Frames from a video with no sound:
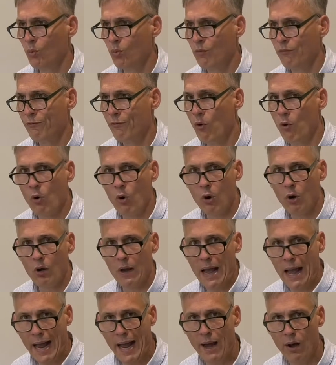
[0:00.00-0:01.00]

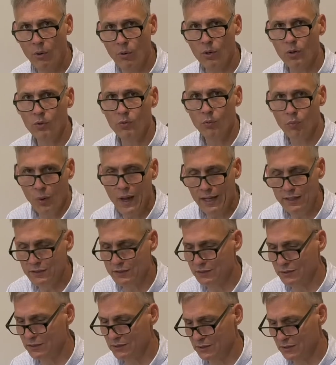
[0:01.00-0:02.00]
For our
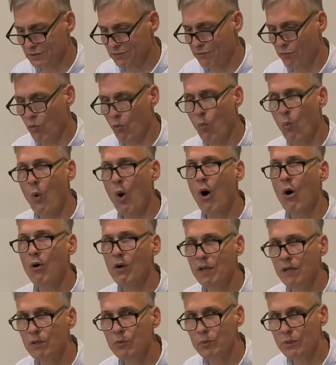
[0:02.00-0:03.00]
righteousness, for
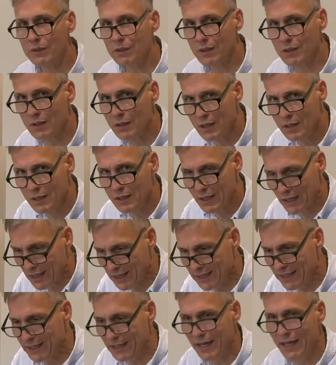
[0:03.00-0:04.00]
walking with a
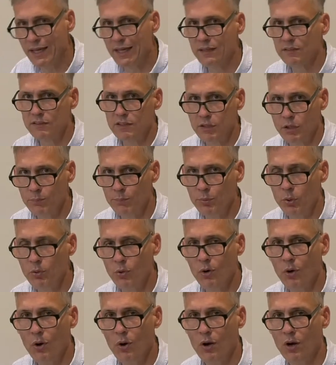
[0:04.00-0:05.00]
clean hands and a
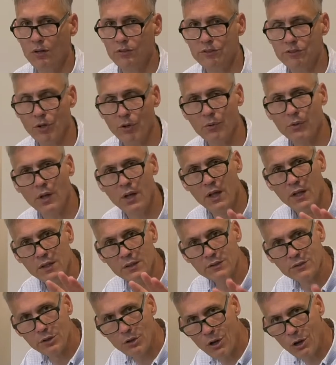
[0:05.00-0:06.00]
pure heart. So
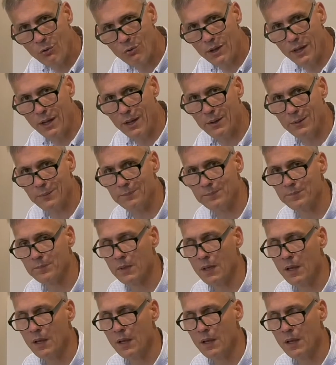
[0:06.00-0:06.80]
slow down